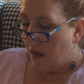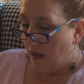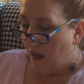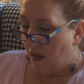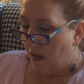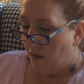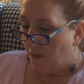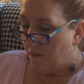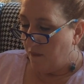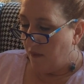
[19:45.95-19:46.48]

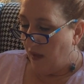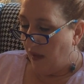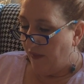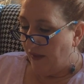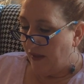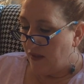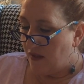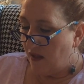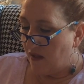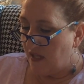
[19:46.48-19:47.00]
I
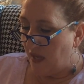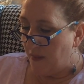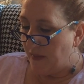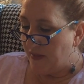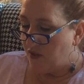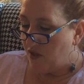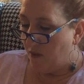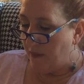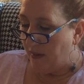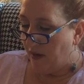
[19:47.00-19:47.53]
think it's called
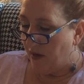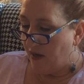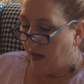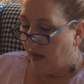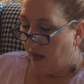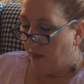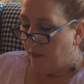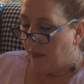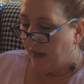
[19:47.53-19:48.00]
Coming to America,